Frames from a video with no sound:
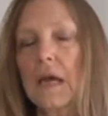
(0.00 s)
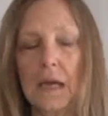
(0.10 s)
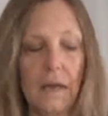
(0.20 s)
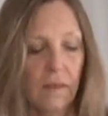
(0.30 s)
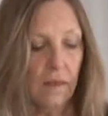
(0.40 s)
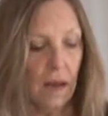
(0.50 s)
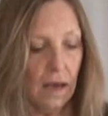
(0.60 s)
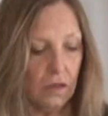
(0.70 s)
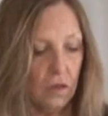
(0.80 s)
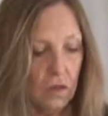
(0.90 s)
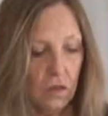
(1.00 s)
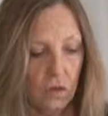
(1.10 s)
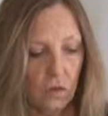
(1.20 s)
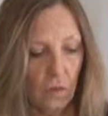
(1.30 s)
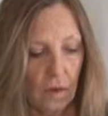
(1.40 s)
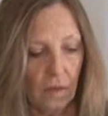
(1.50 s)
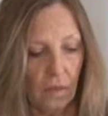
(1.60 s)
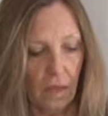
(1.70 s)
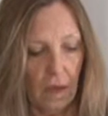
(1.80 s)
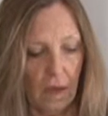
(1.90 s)
anything that has to do
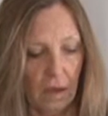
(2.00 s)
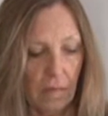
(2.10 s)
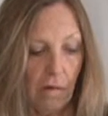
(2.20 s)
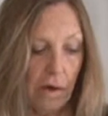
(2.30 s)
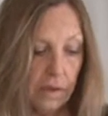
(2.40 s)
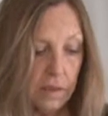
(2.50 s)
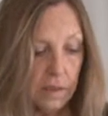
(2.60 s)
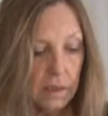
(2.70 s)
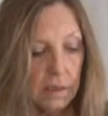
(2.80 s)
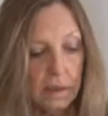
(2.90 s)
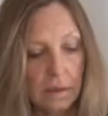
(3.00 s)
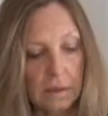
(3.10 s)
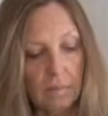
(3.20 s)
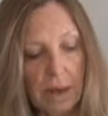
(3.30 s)
with immigration,